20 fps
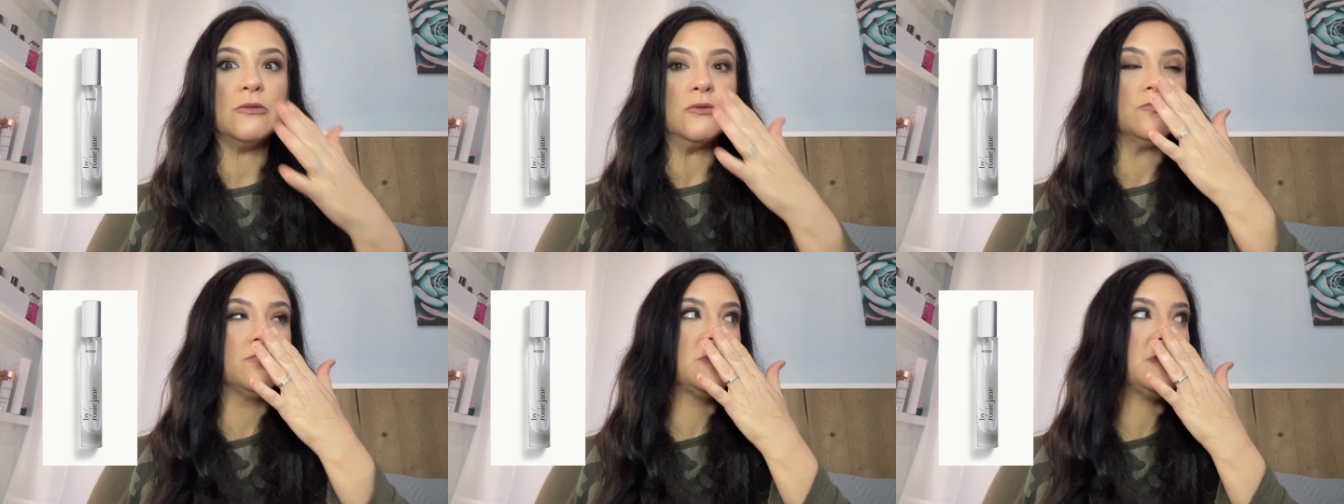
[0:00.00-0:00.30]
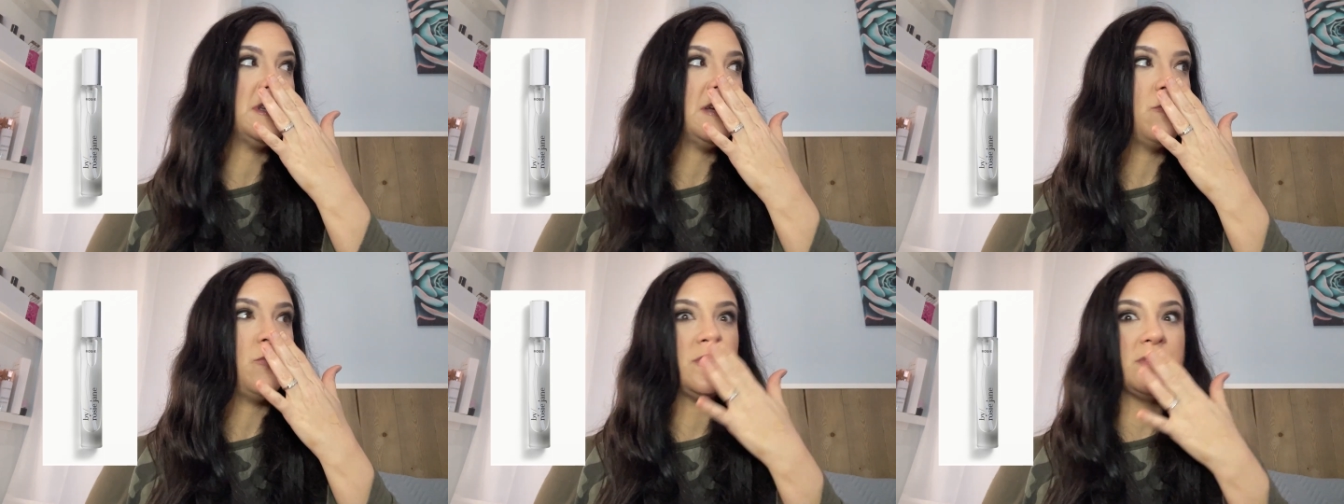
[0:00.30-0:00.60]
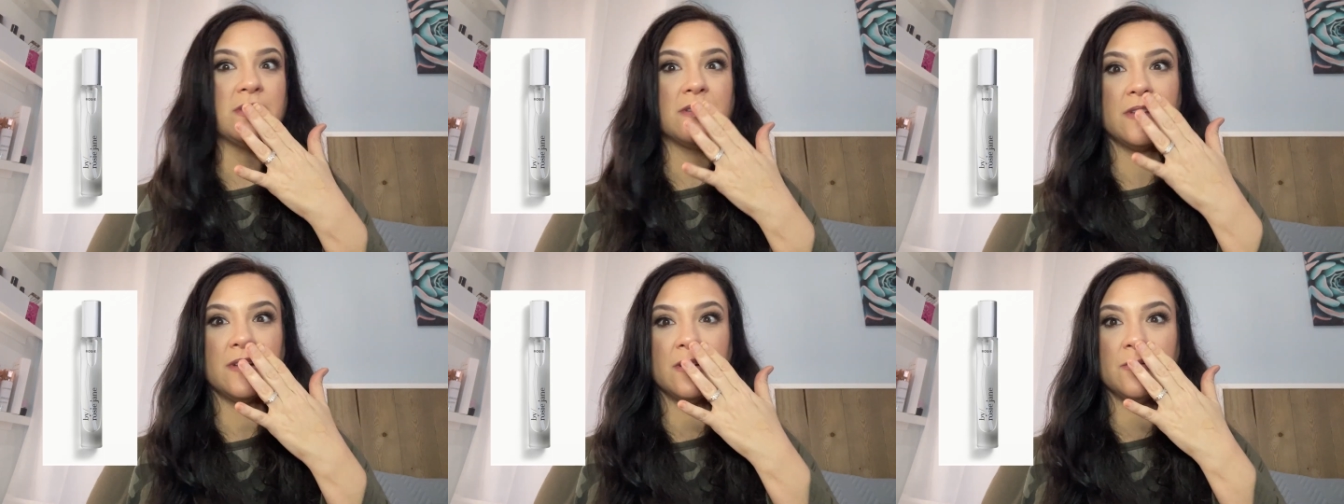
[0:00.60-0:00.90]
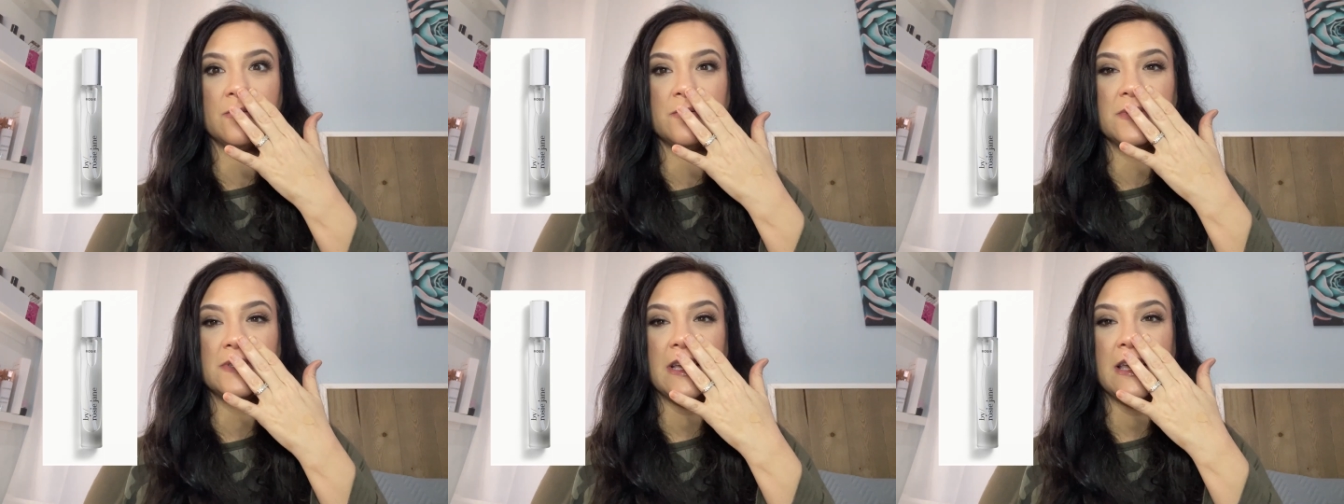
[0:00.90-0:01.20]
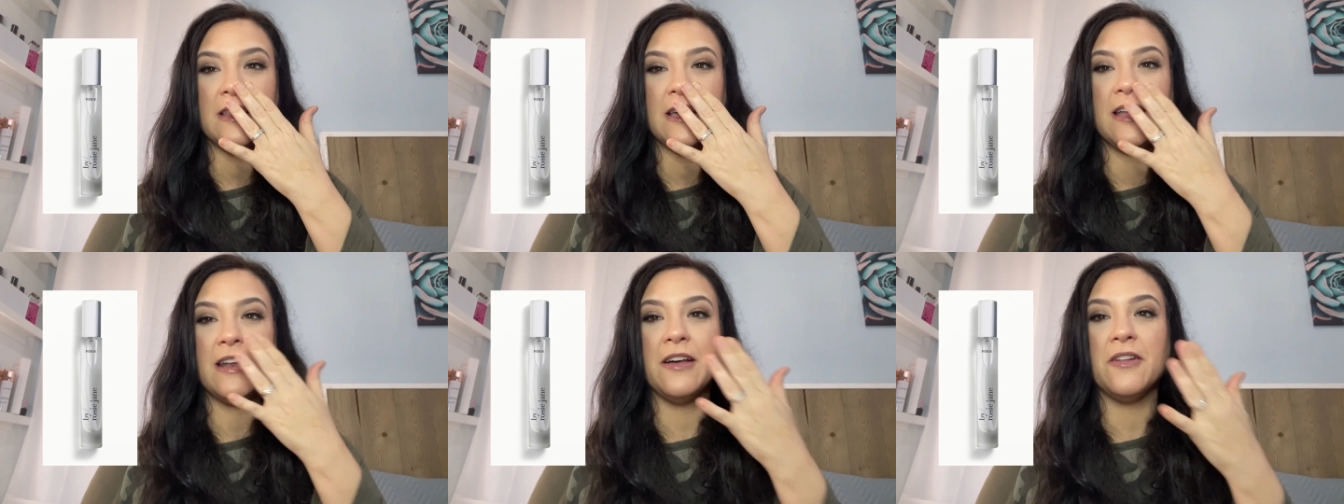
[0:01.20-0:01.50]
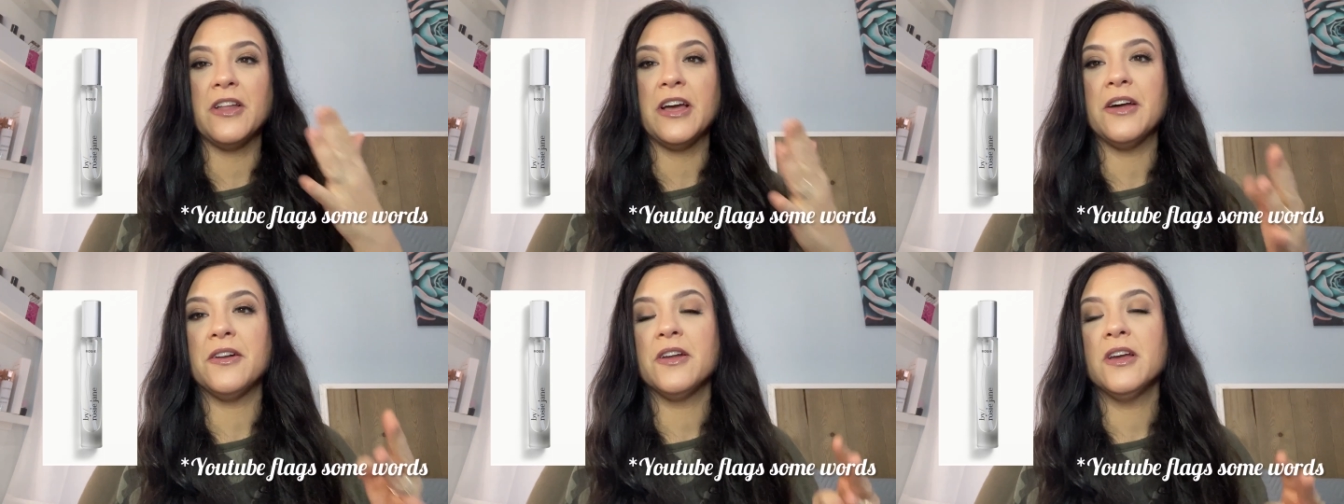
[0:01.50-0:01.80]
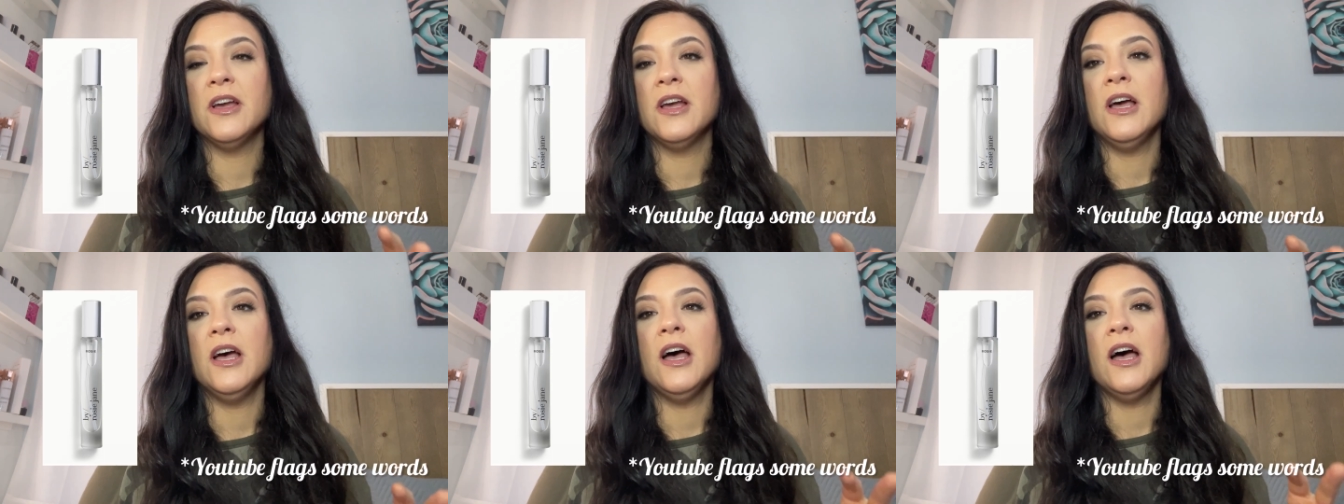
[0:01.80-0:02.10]
Oops, I wasn't going to say that out loud.
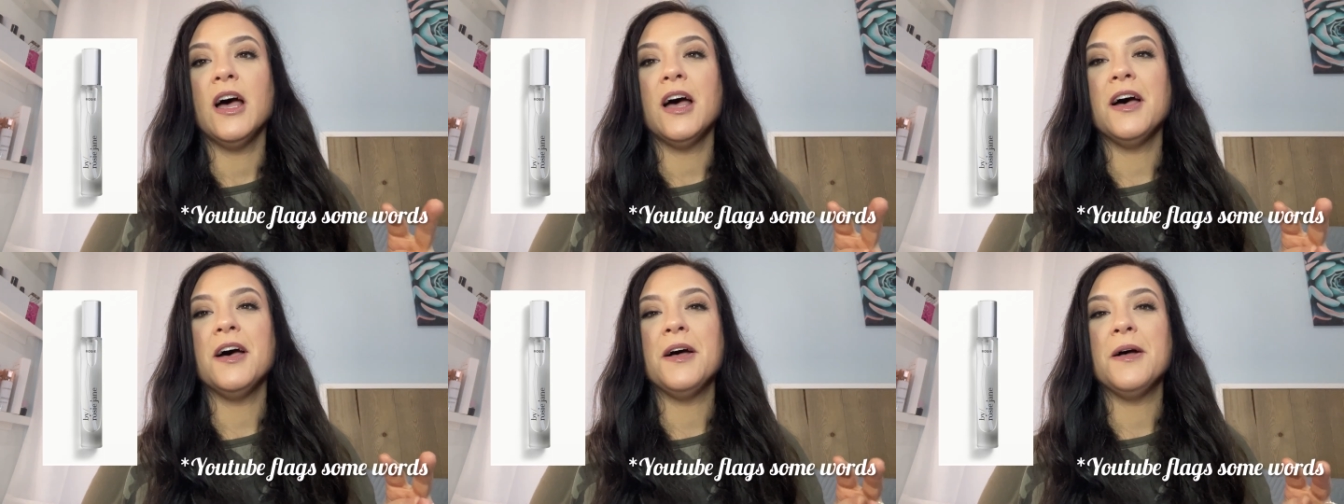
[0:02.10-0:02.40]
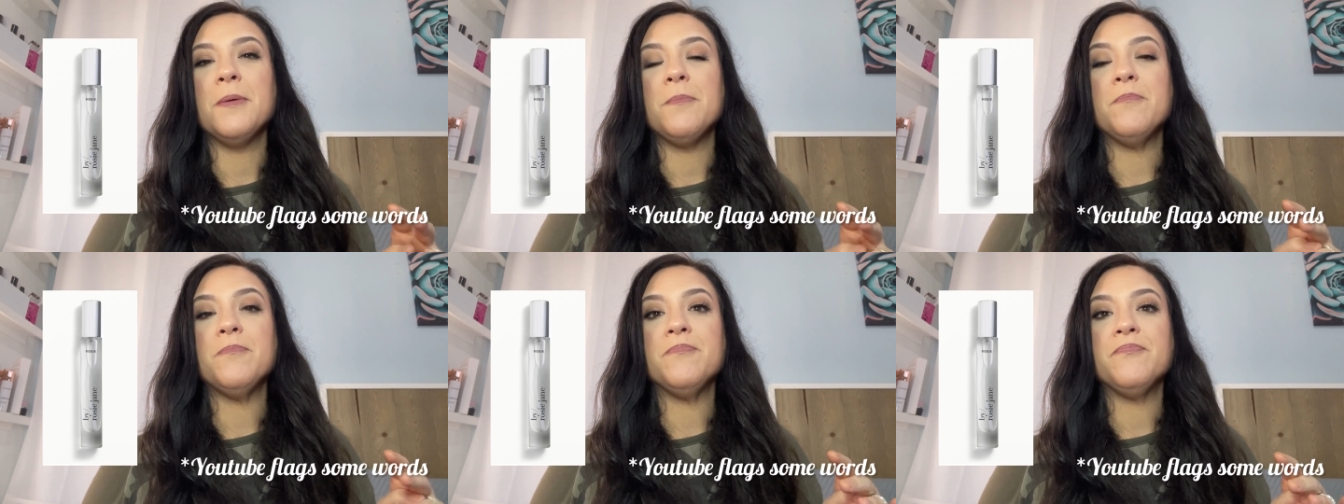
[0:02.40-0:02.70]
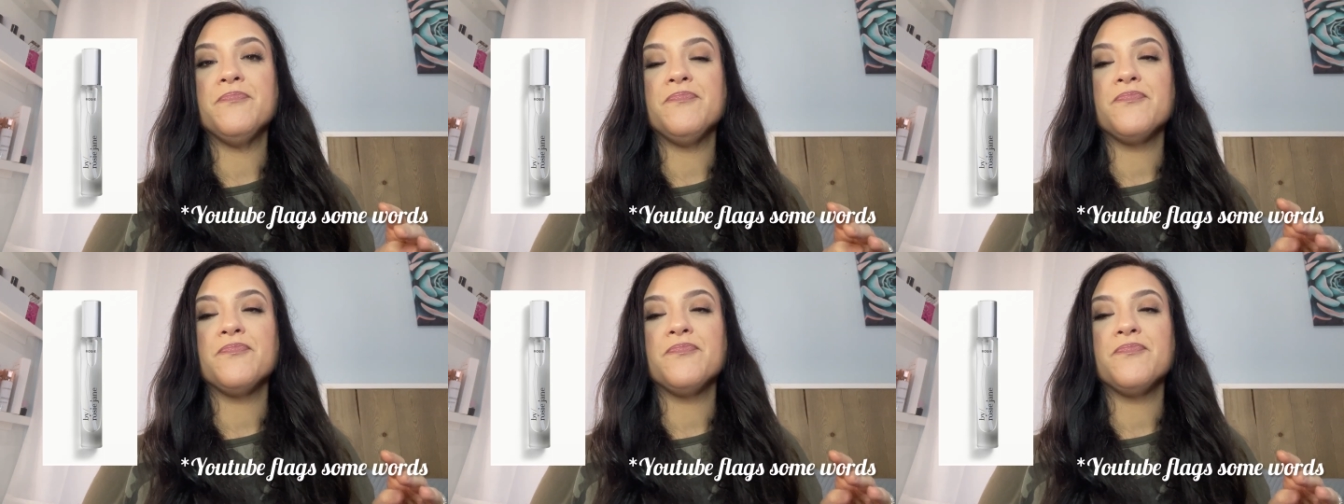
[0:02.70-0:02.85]
Um,